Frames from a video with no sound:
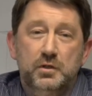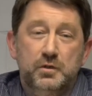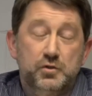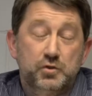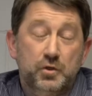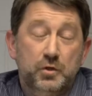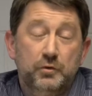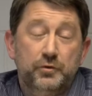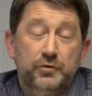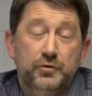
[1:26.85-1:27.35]

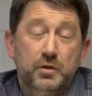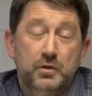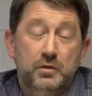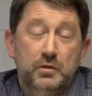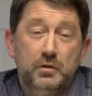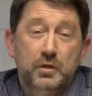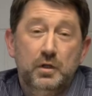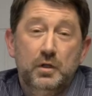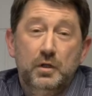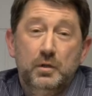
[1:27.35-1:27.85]
drill
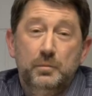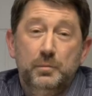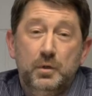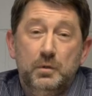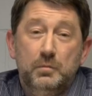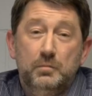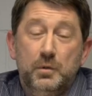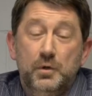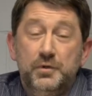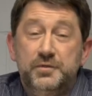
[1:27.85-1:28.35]
through, but
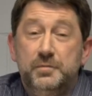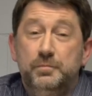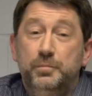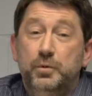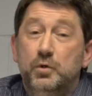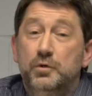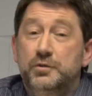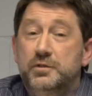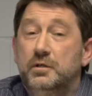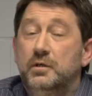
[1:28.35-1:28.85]
most
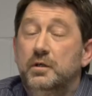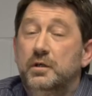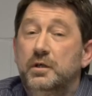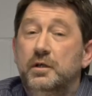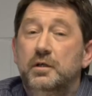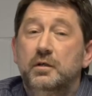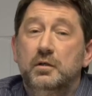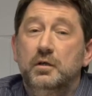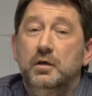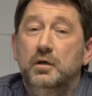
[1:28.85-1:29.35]

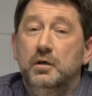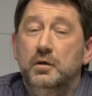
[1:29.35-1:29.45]
importantly,